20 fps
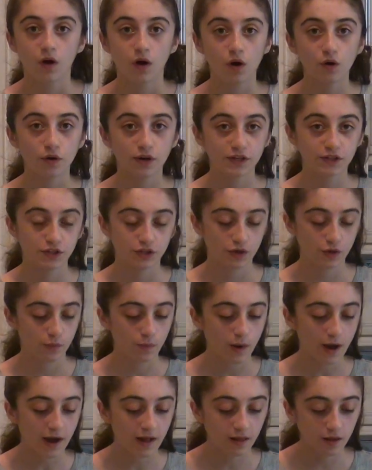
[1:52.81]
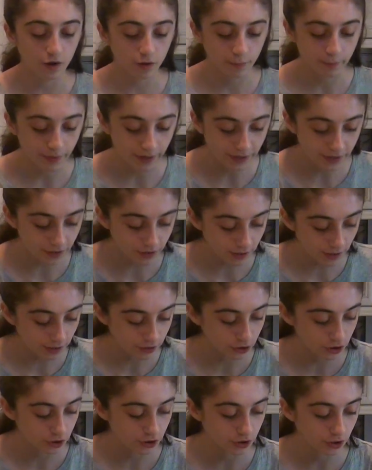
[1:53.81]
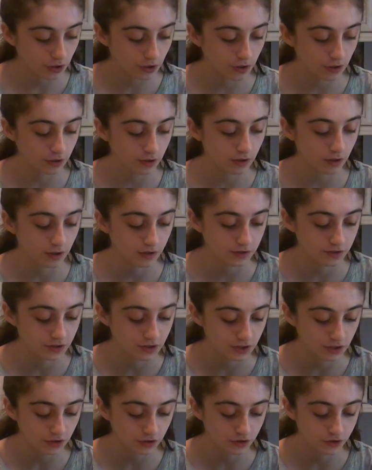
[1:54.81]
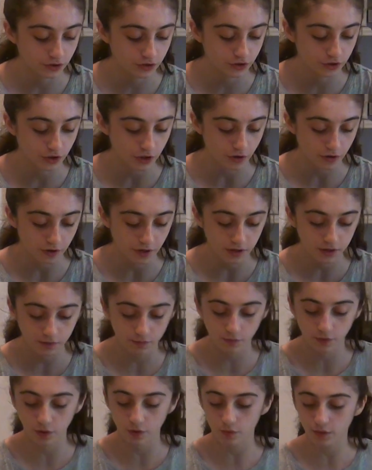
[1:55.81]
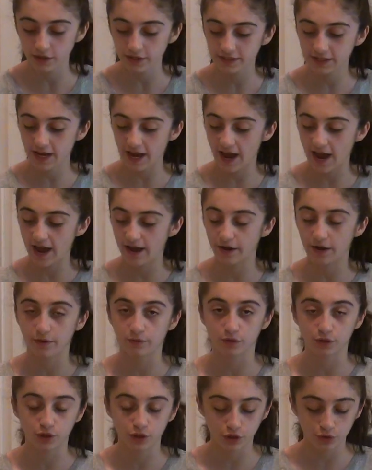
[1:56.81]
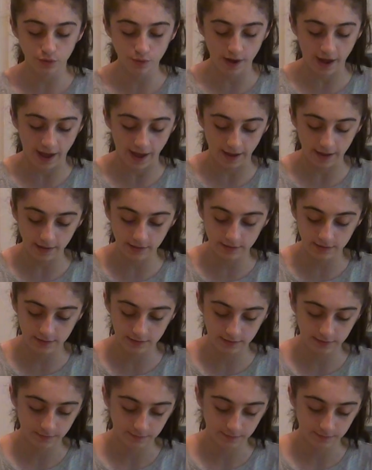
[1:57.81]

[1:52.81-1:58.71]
Okay, so while our butter and sugar is still stirring, we're going to add our 2 eggs